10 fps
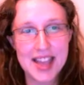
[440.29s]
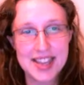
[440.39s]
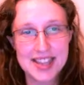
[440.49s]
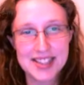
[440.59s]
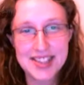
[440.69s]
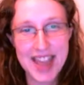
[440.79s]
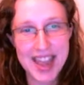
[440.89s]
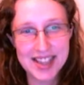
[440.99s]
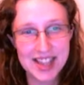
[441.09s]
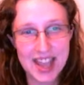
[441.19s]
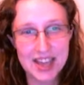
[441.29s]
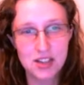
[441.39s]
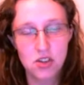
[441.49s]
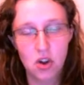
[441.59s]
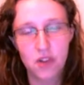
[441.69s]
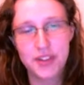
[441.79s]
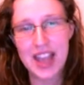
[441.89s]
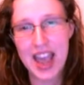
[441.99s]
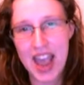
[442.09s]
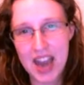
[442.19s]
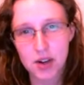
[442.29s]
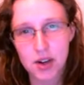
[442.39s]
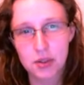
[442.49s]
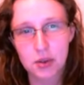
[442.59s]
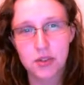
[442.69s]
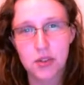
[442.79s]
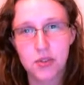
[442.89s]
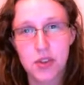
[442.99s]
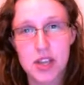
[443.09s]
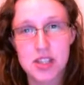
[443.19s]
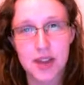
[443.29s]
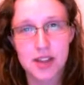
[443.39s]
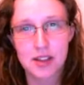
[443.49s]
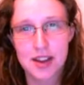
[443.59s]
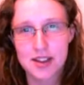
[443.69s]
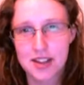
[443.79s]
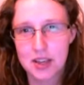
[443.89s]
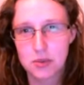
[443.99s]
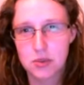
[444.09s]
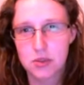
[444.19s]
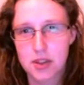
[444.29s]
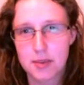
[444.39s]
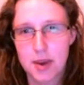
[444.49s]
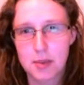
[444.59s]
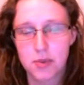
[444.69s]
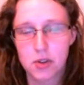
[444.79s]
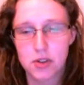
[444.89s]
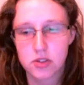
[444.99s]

its tail end on the arrow of the first vector, kind of like I was talking about before.